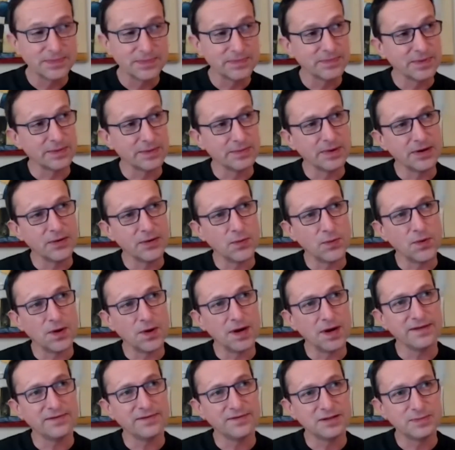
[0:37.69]
but my
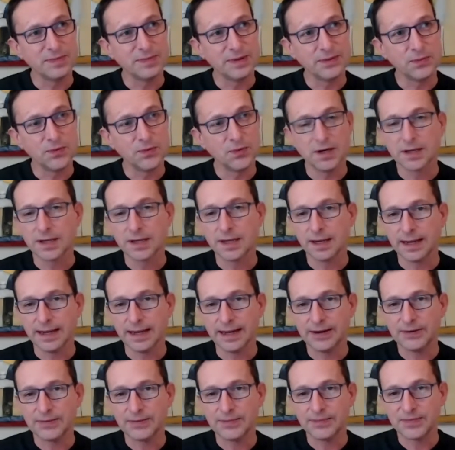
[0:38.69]
wife has been working
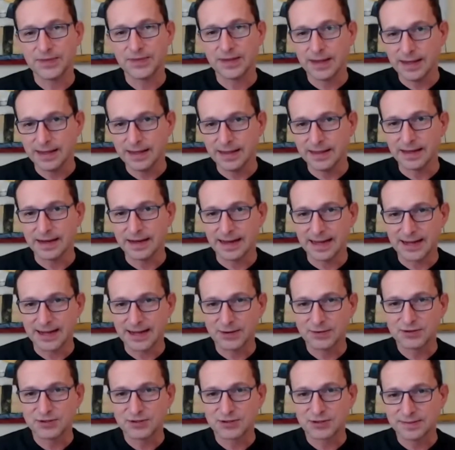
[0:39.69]
out in the
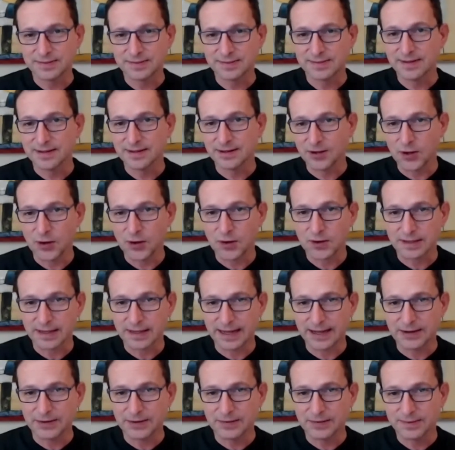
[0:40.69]
lounge,
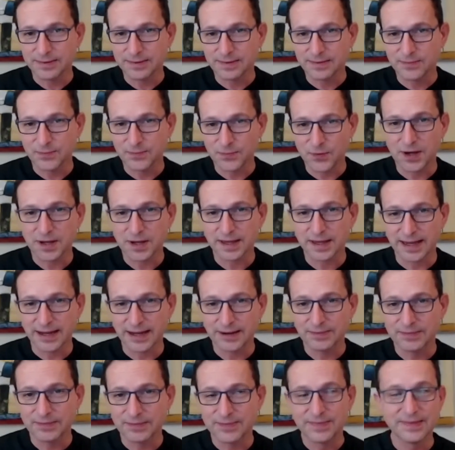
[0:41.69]
lockdown
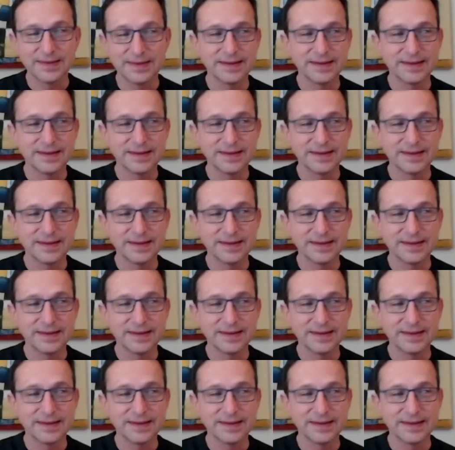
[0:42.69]
workout,